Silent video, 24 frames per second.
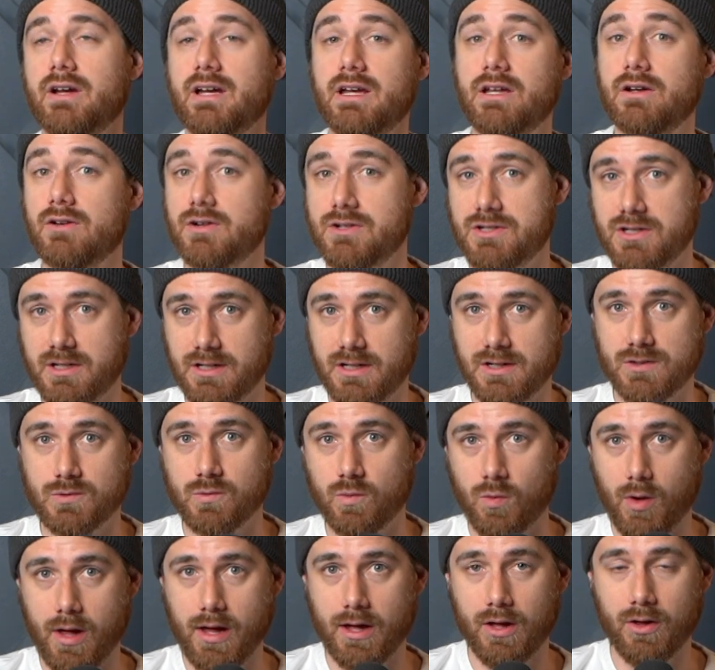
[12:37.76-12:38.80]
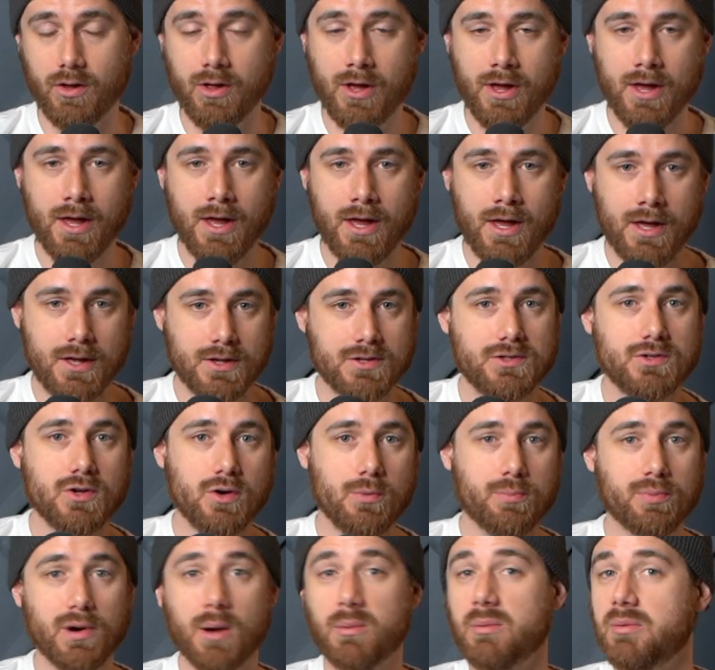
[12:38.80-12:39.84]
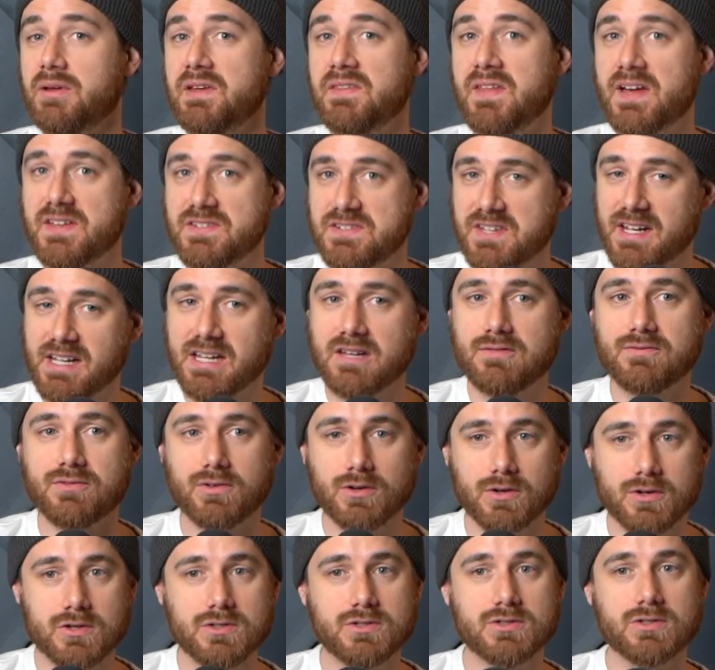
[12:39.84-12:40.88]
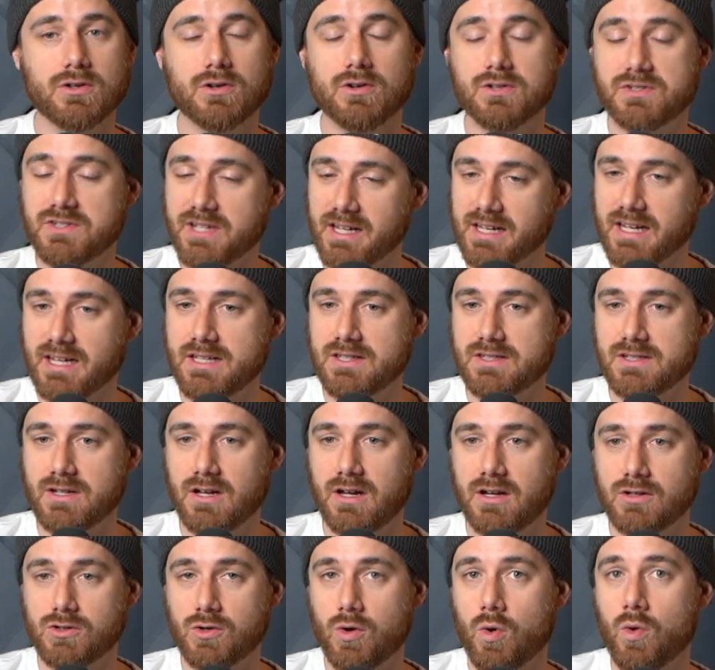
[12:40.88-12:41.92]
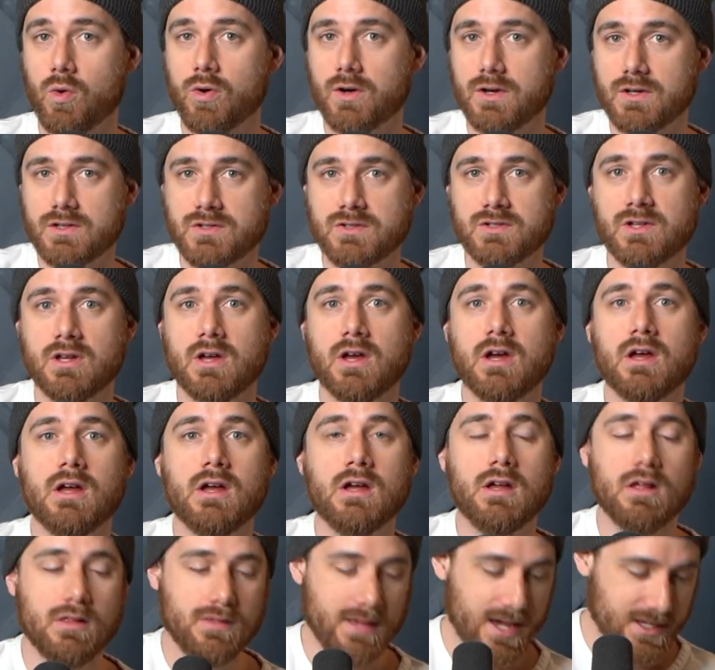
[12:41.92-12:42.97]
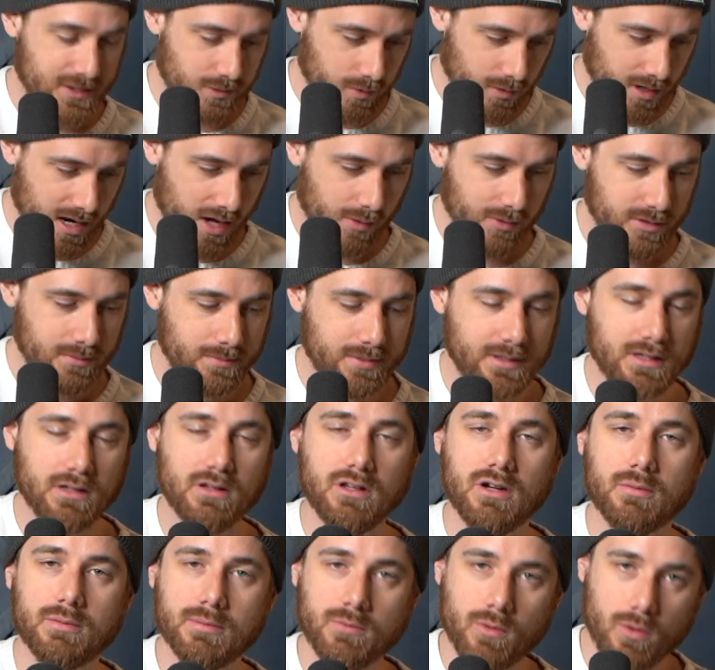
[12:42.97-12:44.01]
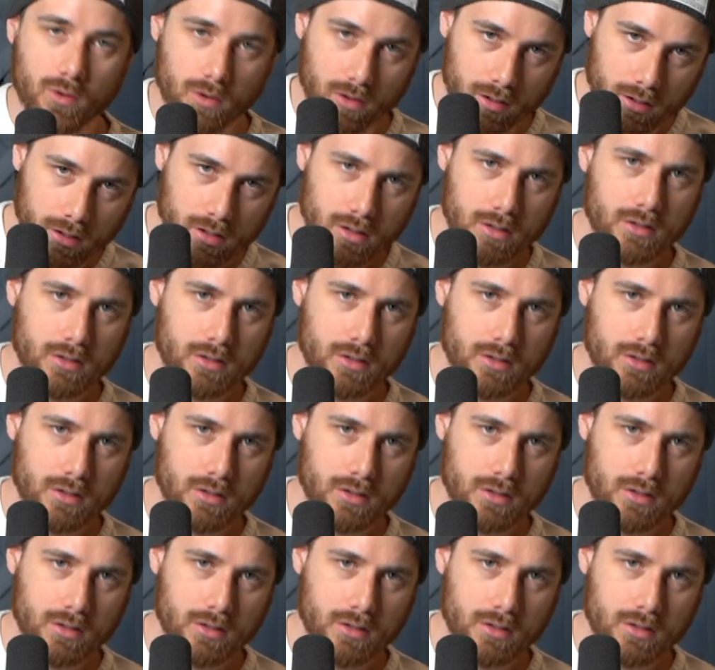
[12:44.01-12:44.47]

energy as well. So probably in that second verse, or second chorus, that's when I would be a little bit more...